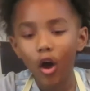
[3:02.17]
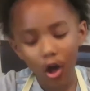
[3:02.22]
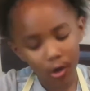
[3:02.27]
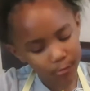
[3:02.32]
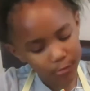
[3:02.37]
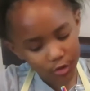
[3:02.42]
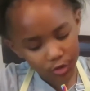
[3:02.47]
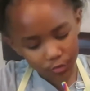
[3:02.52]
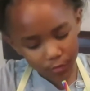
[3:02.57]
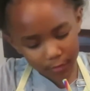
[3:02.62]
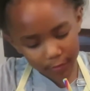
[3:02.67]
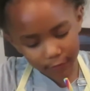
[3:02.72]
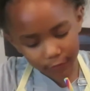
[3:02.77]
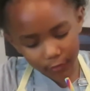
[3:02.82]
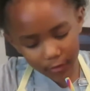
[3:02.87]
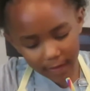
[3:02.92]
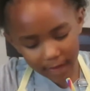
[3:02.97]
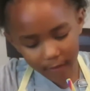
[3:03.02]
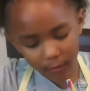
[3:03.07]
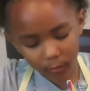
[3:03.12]
almost
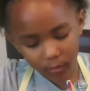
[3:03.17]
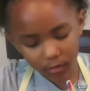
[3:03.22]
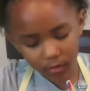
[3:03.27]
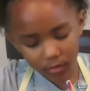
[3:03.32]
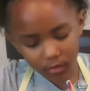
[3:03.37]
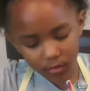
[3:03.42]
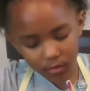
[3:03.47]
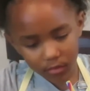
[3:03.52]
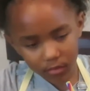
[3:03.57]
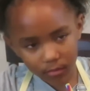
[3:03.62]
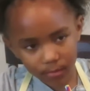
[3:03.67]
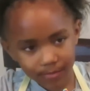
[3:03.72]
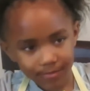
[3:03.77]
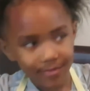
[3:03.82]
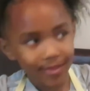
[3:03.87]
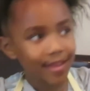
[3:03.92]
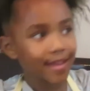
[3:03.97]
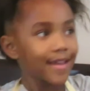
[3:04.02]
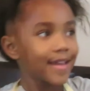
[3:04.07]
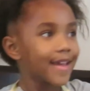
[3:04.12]
24 hours
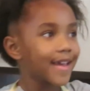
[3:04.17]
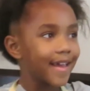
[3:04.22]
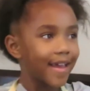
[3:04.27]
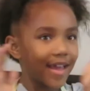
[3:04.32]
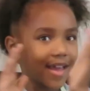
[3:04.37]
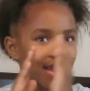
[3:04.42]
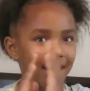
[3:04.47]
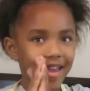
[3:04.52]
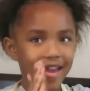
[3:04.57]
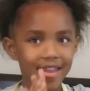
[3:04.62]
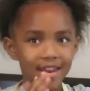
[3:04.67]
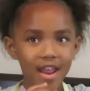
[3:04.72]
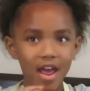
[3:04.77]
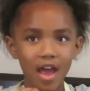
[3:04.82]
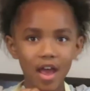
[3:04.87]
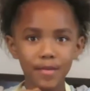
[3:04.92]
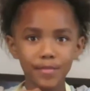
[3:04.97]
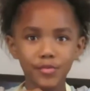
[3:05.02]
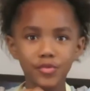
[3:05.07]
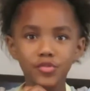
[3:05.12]
and
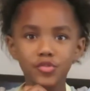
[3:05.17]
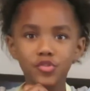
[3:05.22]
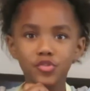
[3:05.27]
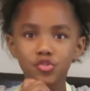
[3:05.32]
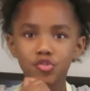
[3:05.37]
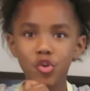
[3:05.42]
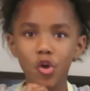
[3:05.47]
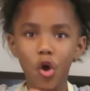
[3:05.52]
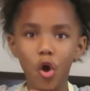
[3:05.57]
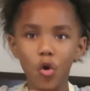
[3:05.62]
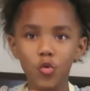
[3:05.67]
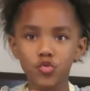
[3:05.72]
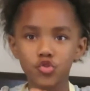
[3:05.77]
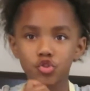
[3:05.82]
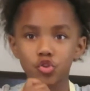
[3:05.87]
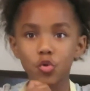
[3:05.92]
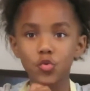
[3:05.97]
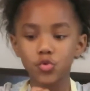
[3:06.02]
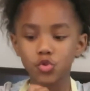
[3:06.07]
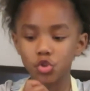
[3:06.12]
I'm so,
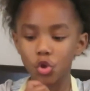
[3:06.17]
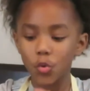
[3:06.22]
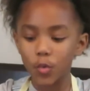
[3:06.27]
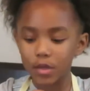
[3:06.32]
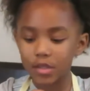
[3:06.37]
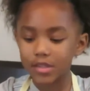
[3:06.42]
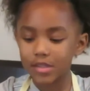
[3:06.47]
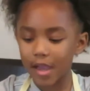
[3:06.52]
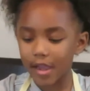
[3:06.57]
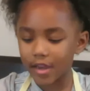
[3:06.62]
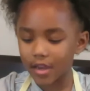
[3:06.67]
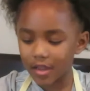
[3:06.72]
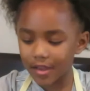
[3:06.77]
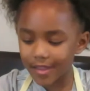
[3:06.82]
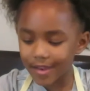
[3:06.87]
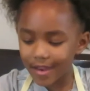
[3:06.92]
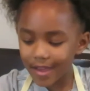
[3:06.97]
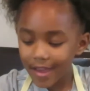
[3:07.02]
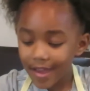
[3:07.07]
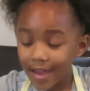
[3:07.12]
so, so
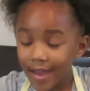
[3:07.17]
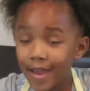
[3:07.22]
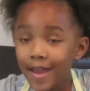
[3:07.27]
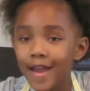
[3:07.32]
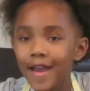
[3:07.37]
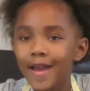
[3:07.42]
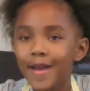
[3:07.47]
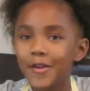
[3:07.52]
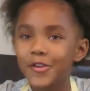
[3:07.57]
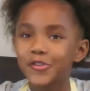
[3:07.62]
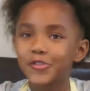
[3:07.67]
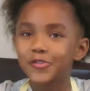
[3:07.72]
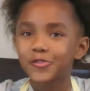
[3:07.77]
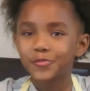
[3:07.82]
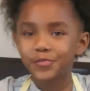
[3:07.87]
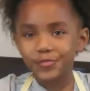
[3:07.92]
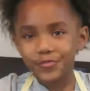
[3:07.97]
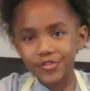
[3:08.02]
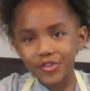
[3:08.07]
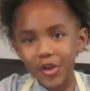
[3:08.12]
excited.
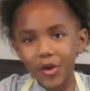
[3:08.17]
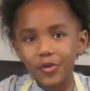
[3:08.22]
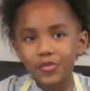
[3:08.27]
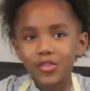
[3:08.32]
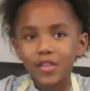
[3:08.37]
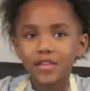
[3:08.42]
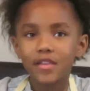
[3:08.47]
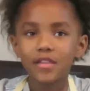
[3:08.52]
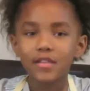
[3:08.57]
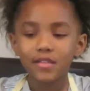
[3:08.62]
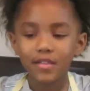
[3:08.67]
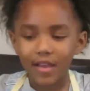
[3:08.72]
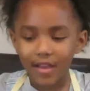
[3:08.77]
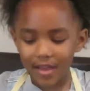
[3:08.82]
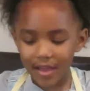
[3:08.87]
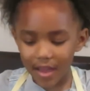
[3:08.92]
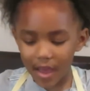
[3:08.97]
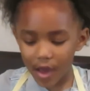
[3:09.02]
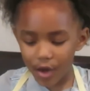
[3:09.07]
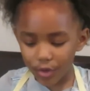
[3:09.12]
So this is
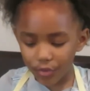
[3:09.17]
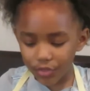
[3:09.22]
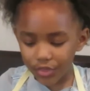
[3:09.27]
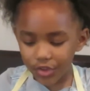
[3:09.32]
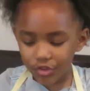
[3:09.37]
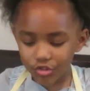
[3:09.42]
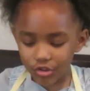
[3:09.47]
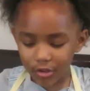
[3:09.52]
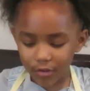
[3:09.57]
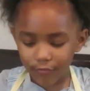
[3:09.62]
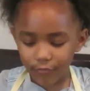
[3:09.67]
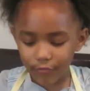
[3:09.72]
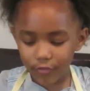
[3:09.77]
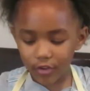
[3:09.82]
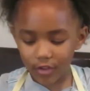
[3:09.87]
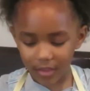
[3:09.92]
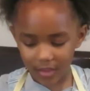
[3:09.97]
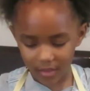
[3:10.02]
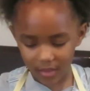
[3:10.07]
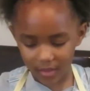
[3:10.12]
like a healthy drink
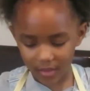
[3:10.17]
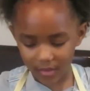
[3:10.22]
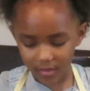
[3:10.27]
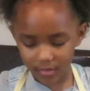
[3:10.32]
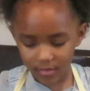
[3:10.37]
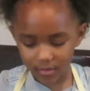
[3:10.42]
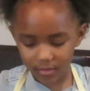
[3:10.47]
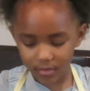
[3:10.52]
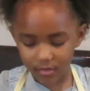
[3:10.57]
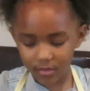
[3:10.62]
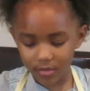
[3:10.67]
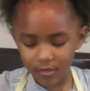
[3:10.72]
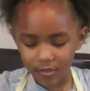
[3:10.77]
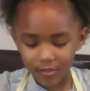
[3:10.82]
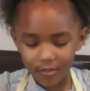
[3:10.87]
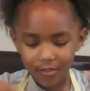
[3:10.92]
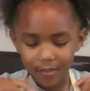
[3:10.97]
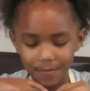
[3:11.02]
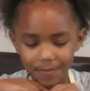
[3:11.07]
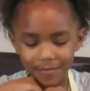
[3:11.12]
for
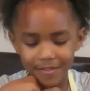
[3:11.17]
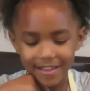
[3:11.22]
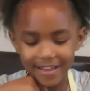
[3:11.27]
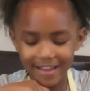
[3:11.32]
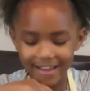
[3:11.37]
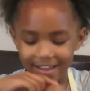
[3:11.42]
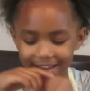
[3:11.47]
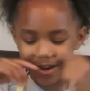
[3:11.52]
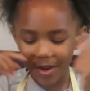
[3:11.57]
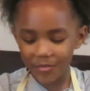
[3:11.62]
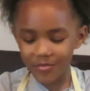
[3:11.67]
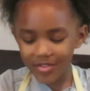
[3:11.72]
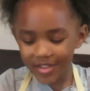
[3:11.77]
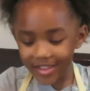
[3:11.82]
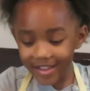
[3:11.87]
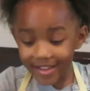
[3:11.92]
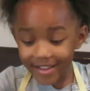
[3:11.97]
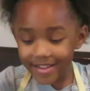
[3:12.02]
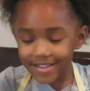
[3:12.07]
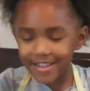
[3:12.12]
kids, and I'm
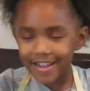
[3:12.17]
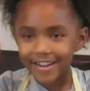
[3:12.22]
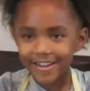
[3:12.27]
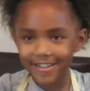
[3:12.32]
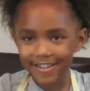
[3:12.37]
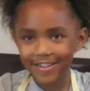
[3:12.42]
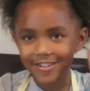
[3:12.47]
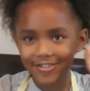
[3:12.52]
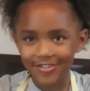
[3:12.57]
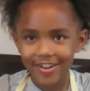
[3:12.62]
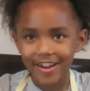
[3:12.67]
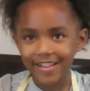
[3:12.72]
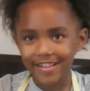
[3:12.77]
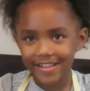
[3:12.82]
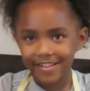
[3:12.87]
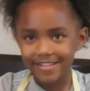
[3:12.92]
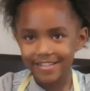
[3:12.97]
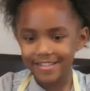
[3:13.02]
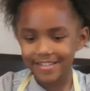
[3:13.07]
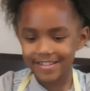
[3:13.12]
really excited to try
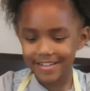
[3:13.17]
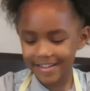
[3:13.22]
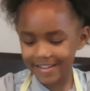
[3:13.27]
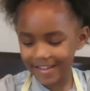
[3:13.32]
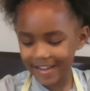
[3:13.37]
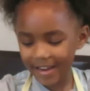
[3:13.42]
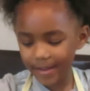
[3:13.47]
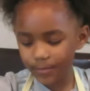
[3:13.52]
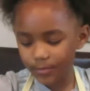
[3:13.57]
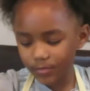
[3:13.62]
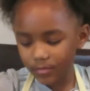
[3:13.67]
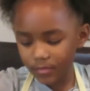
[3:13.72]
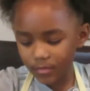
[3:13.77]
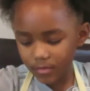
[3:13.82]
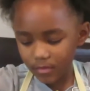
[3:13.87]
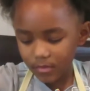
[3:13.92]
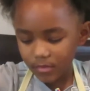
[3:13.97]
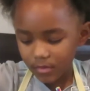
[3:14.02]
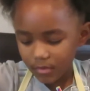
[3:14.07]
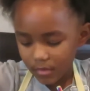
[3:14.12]
this. Okay,
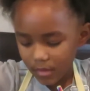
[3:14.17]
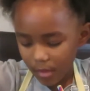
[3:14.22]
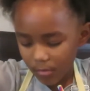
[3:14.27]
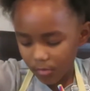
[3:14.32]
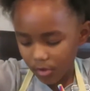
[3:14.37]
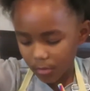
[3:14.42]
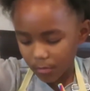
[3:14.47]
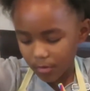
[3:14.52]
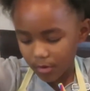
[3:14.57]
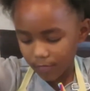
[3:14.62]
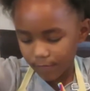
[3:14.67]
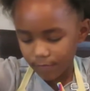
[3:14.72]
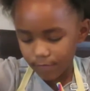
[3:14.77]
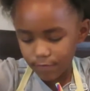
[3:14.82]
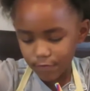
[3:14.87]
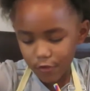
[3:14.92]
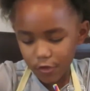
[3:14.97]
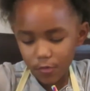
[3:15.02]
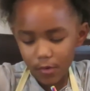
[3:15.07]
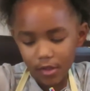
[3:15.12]
I'm gonna put
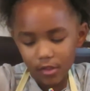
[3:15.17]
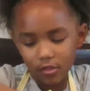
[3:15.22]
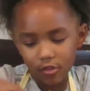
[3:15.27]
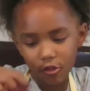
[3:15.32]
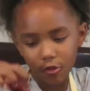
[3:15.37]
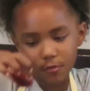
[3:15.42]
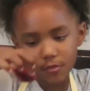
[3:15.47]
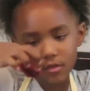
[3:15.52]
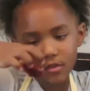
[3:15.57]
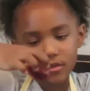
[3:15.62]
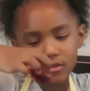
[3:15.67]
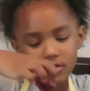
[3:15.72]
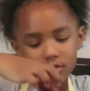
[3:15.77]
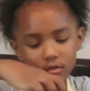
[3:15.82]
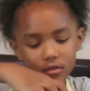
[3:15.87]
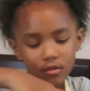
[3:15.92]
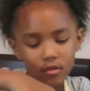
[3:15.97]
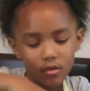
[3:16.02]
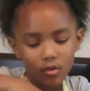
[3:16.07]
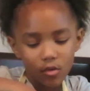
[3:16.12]
a few ice cubes in.
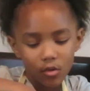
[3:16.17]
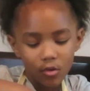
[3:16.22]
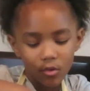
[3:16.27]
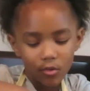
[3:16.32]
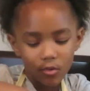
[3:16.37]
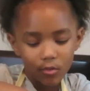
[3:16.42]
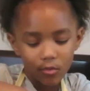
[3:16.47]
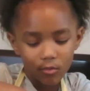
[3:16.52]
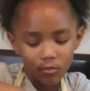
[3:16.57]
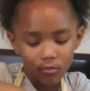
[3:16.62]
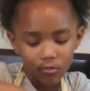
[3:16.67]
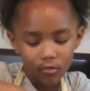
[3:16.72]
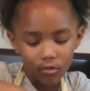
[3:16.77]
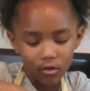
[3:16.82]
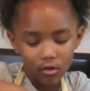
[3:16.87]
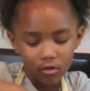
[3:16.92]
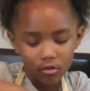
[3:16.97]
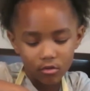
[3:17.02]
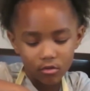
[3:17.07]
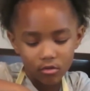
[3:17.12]

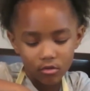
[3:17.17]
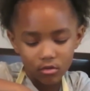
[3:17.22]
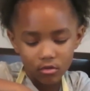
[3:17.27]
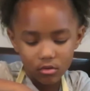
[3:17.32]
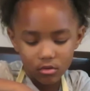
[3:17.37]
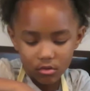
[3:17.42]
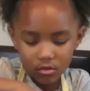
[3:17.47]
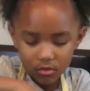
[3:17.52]
One.